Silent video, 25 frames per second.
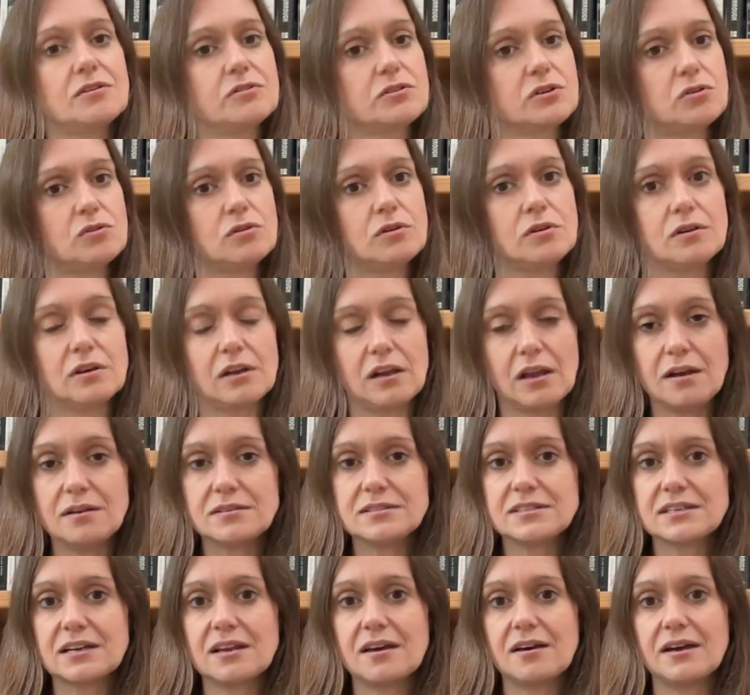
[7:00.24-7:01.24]
on your
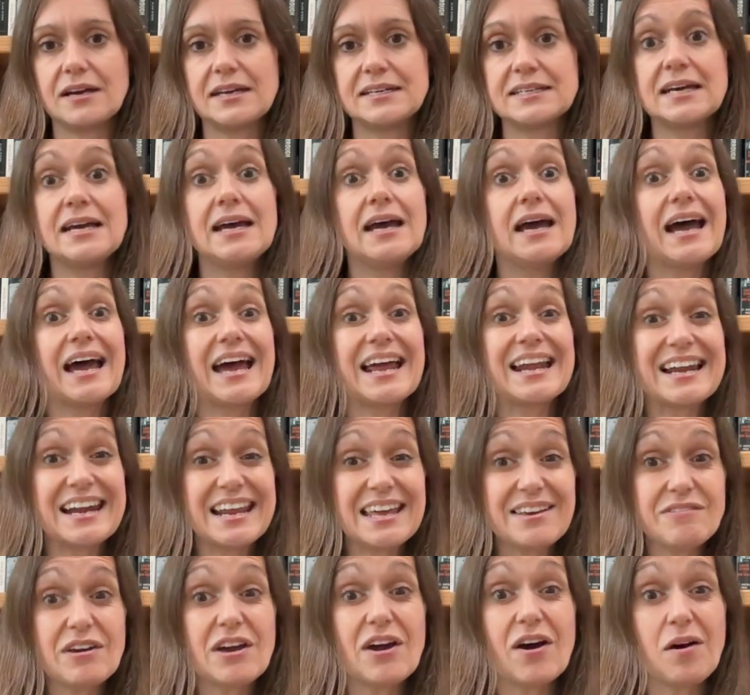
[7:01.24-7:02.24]
last slide and
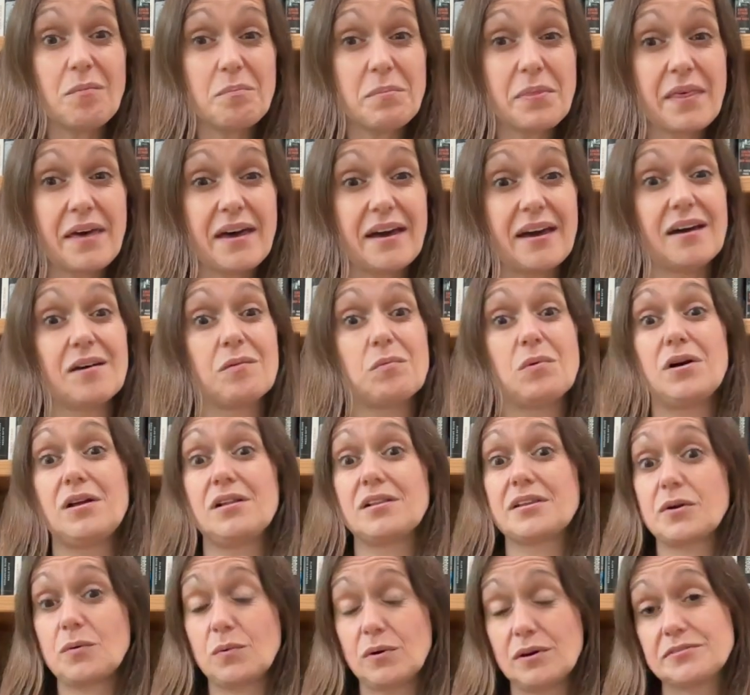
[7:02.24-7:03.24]
leave it up there
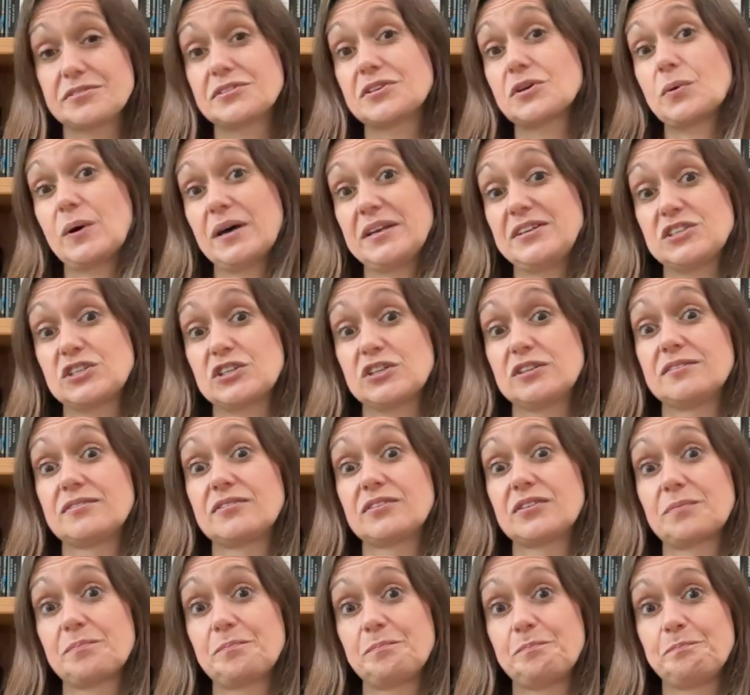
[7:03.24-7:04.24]
while you answer
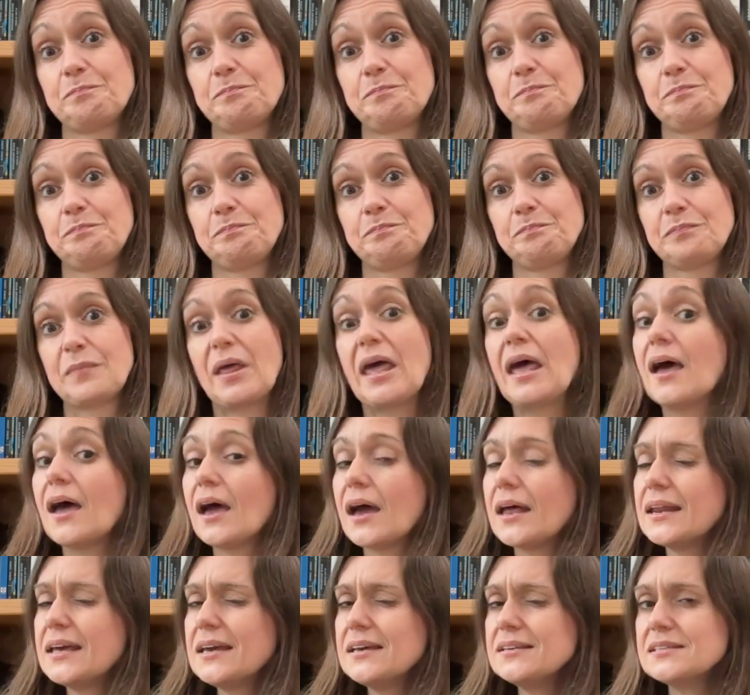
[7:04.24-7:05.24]
questions.
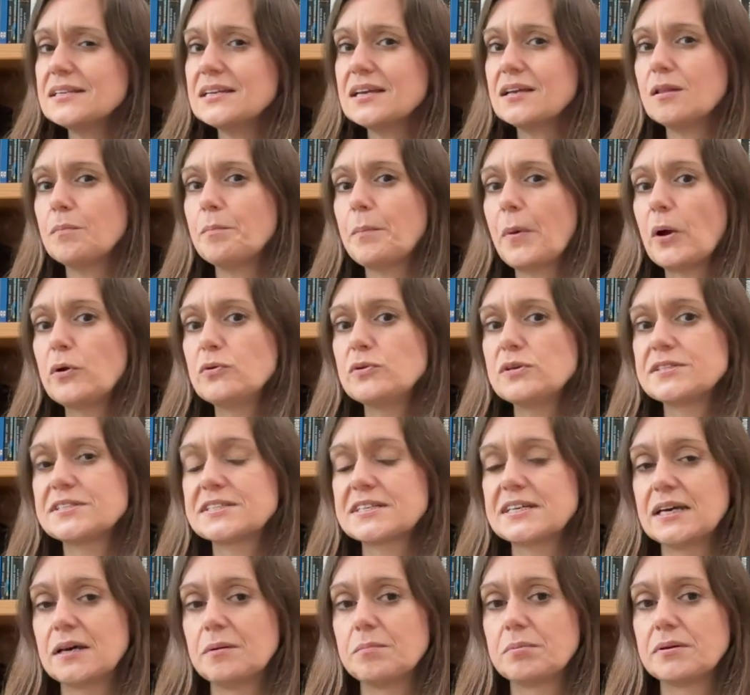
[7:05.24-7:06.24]
And here's a little bonus
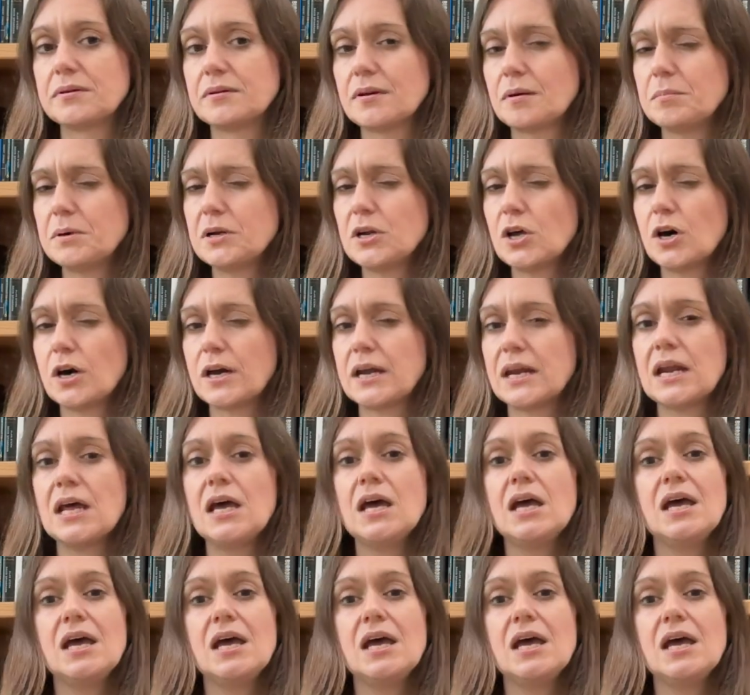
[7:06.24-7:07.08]
tip, number 9.